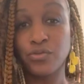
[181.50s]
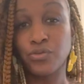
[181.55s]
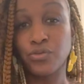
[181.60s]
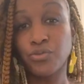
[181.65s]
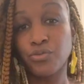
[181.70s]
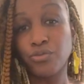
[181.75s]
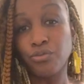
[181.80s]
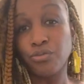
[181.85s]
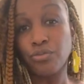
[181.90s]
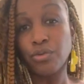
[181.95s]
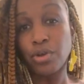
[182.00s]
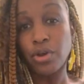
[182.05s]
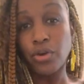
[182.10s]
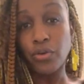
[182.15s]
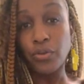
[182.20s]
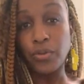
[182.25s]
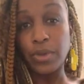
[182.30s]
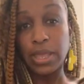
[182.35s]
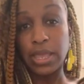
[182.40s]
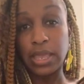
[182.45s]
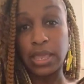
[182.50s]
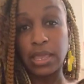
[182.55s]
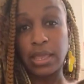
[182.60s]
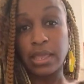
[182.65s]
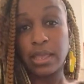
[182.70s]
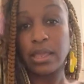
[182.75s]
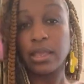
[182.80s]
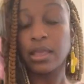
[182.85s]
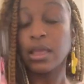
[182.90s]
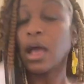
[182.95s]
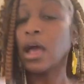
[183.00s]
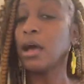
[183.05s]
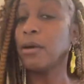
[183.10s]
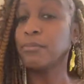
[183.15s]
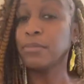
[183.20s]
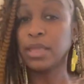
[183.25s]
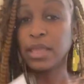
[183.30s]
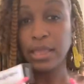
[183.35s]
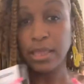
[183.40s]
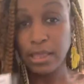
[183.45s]
growing. I
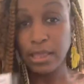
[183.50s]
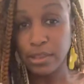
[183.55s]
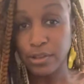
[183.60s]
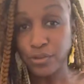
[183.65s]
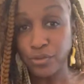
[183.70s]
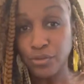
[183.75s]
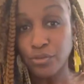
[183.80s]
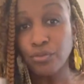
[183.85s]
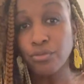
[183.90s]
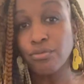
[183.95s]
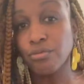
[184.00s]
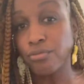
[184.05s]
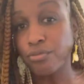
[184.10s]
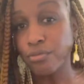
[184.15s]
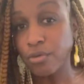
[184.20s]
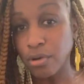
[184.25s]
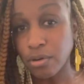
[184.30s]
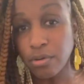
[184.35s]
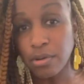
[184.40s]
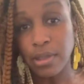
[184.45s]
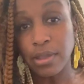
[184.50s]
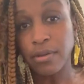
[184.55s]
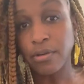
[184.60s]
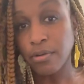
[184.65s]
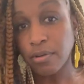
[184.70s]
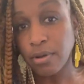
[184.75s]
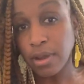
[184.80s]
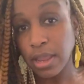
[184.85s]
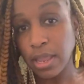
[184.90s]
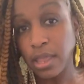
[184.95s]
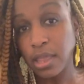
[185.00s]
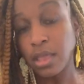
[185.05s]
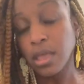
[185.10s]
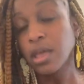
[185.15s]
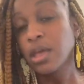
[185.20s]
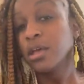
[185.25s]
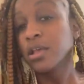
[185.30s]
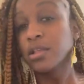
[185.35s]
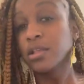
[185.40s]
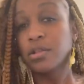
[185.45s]
mean, it is growing great.
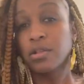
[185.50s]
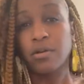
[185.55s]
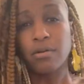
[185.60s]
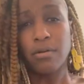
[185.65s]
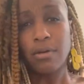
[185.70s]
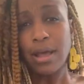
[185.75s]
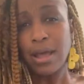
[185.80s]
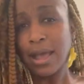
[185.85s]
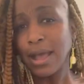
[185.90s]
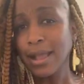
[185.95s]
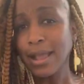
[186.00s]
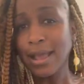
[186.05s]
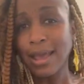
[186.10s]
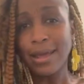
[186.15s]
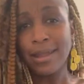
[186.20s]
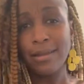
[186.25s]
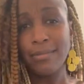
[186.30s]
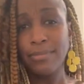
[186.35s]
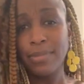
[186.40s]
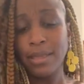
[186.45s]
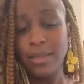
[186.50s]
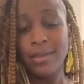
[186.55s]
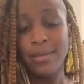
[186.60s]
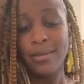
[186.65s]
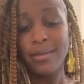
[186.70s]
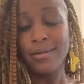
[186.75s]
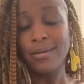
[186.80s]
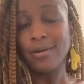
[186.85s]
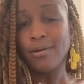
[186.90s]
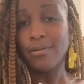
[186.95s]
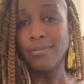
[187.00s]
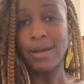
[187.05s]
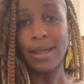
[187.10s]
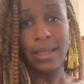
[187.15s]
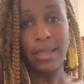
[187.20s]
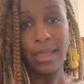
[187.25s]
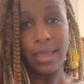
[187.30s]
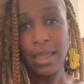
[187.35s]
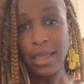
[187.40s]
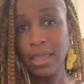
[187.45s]
So I gotta be on my
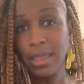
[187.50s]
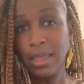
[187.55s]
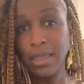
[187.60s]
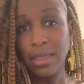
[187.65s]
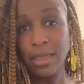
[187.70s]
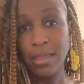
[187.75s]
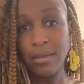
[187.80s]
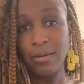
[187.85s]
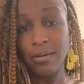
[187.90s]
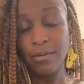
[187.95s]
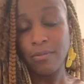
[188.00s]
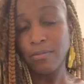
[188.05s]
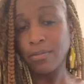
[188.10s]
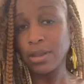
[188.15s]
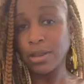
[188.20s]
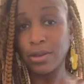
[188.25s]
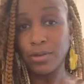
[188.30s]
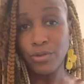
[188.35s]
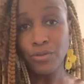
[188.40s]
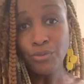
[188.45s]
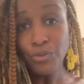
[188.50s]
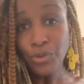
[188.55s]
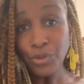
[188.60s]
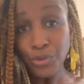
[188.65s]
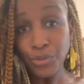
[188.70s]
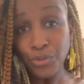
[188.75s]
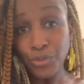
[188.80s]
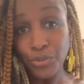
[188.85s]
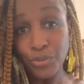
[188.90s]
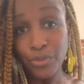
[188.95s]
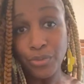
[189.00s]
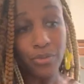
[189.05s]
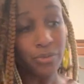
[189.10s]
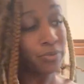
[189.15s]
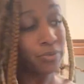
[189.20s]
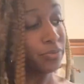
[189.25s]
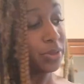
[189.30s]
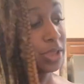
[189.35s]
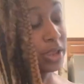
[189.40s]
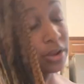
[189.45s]
game with the new,
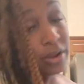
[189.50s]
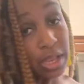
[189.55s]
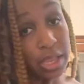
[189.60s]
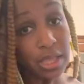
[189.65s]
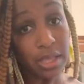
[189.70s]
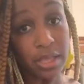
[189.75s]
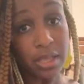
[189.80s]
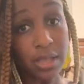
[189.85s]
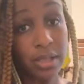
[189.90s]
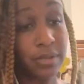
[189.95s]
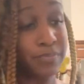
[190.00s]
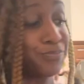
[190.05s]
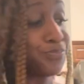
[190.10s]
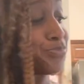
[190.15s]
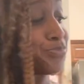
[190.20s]
period.